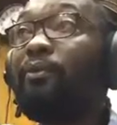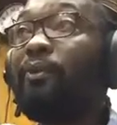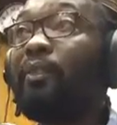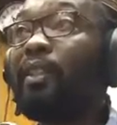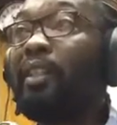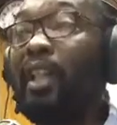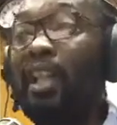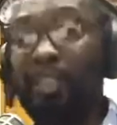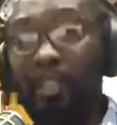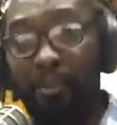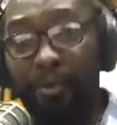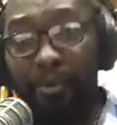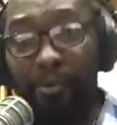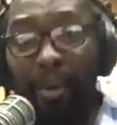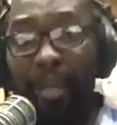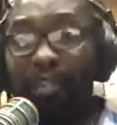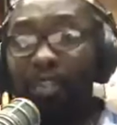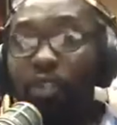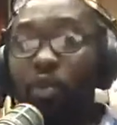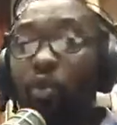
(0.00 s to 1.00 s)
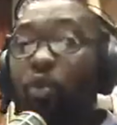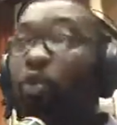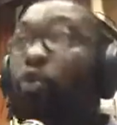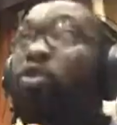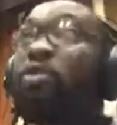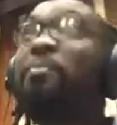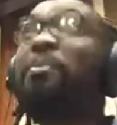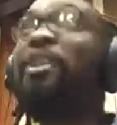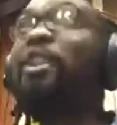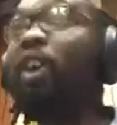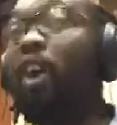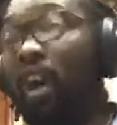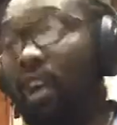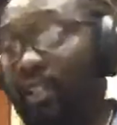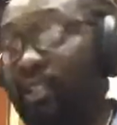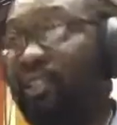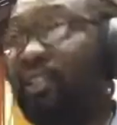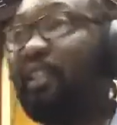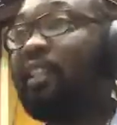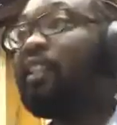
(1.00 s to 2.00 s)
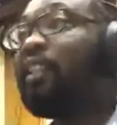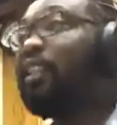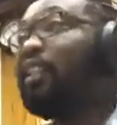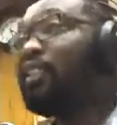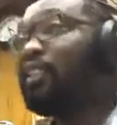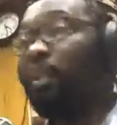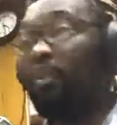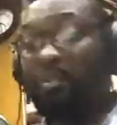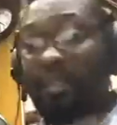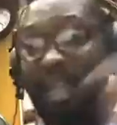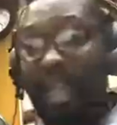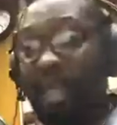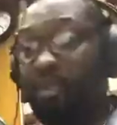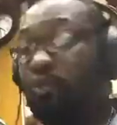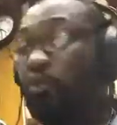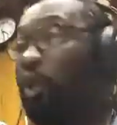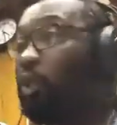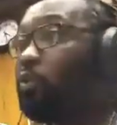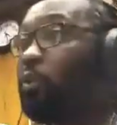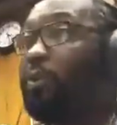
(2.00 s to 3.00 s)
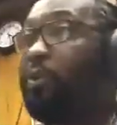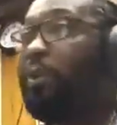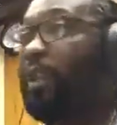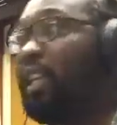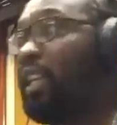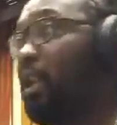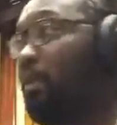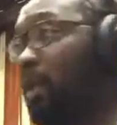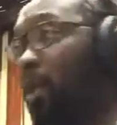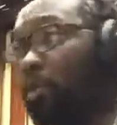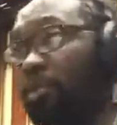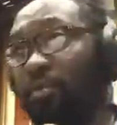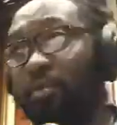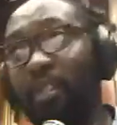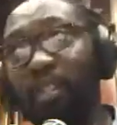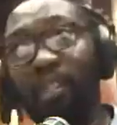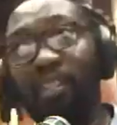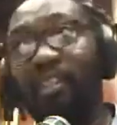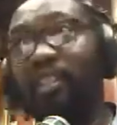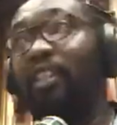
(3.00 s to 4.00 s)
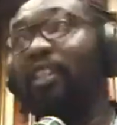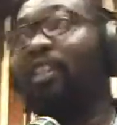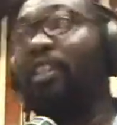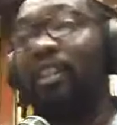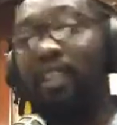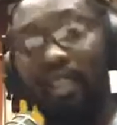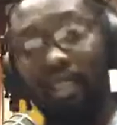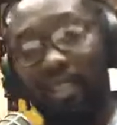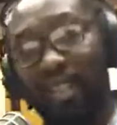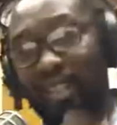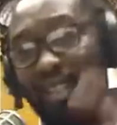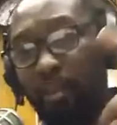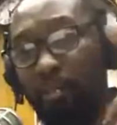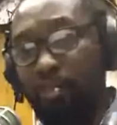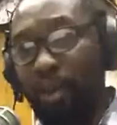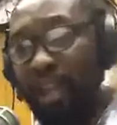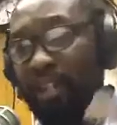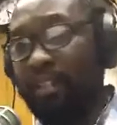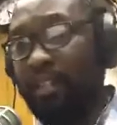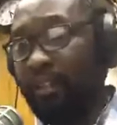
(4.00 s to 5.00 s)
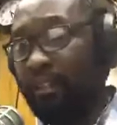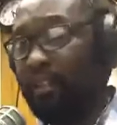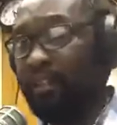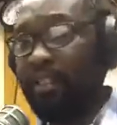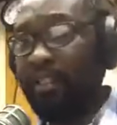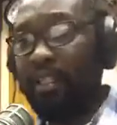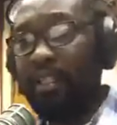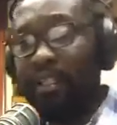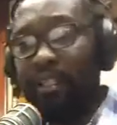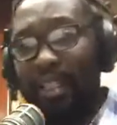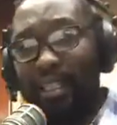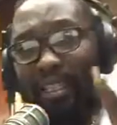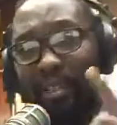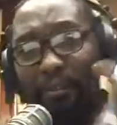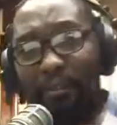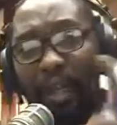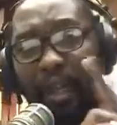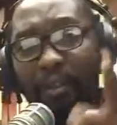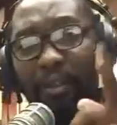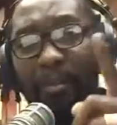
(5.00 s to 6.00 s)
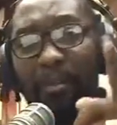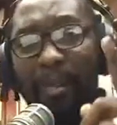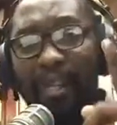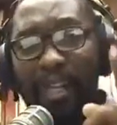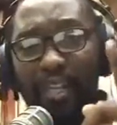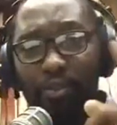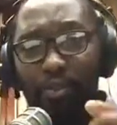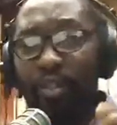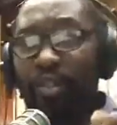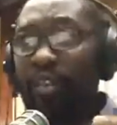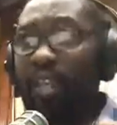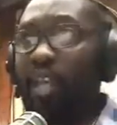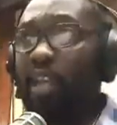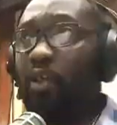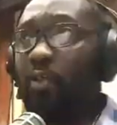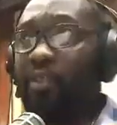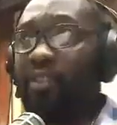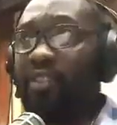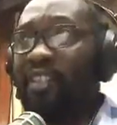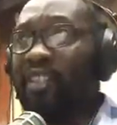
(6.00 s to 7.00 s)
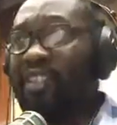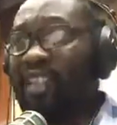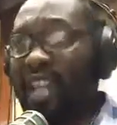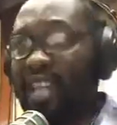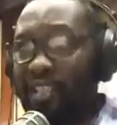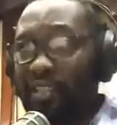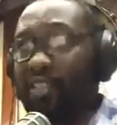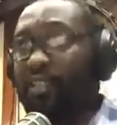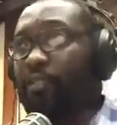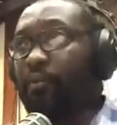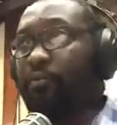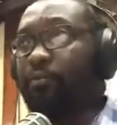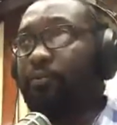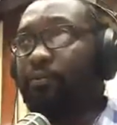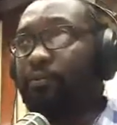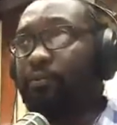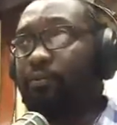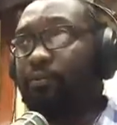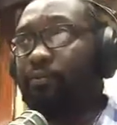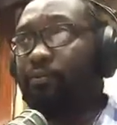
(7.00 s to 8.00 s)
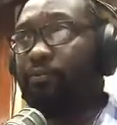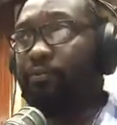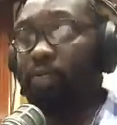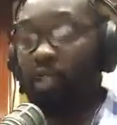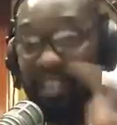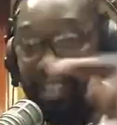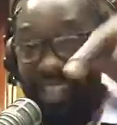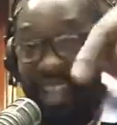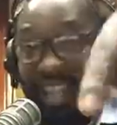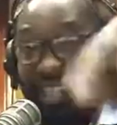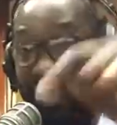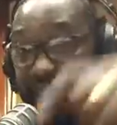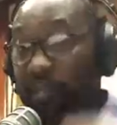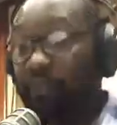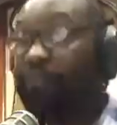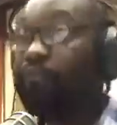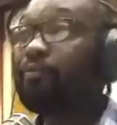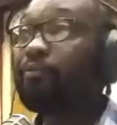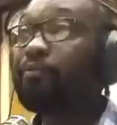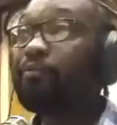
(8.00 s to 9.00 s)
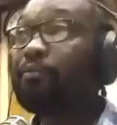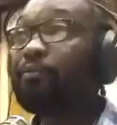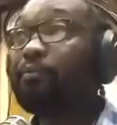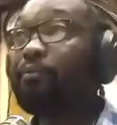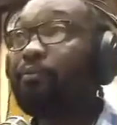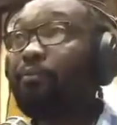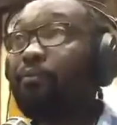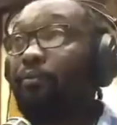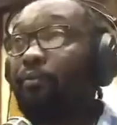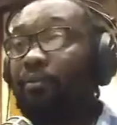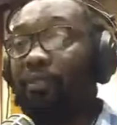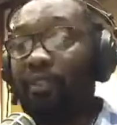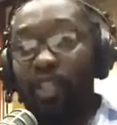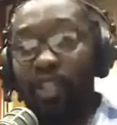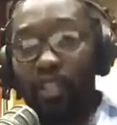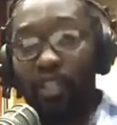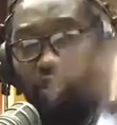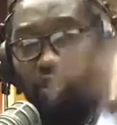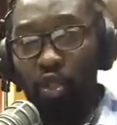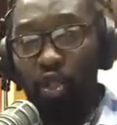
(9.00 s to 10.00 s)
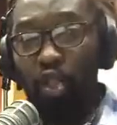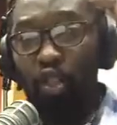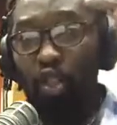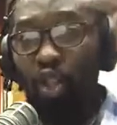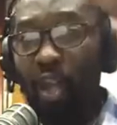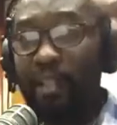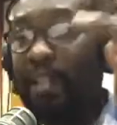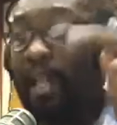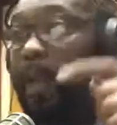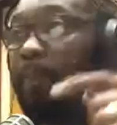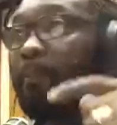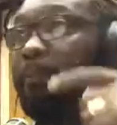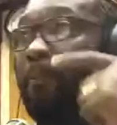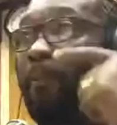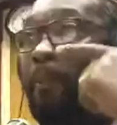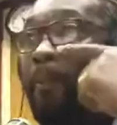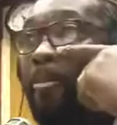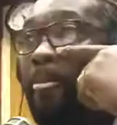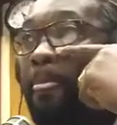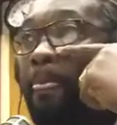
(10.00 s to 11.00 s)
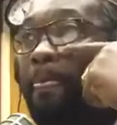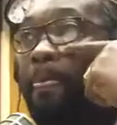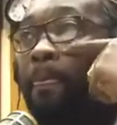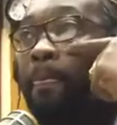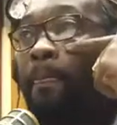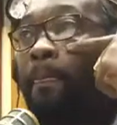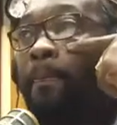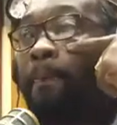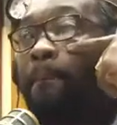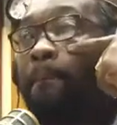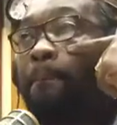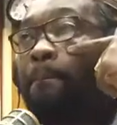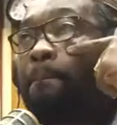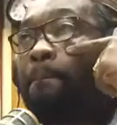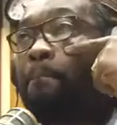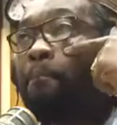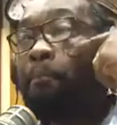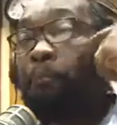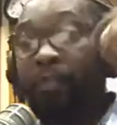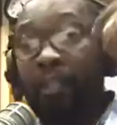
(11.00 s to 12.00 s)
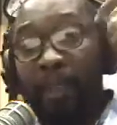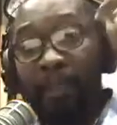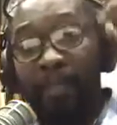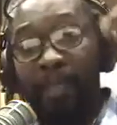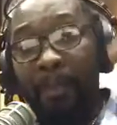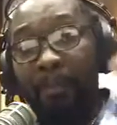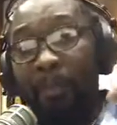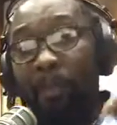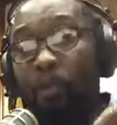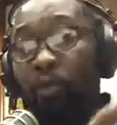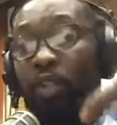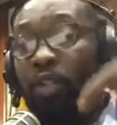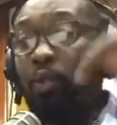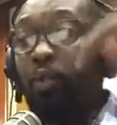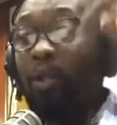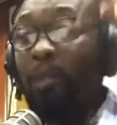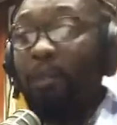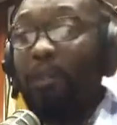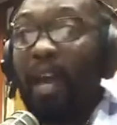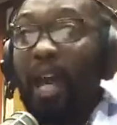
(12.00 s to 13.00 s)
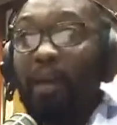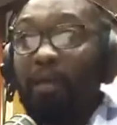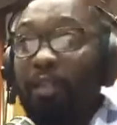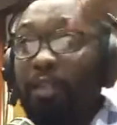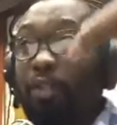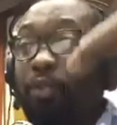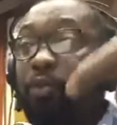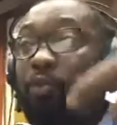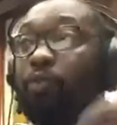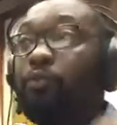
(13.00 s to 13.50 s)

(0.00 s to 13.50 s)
And the threat goes beyond sometimes what we think about, because there's a practice that the very Ministry of Health said should not happen. People who are doing barbecue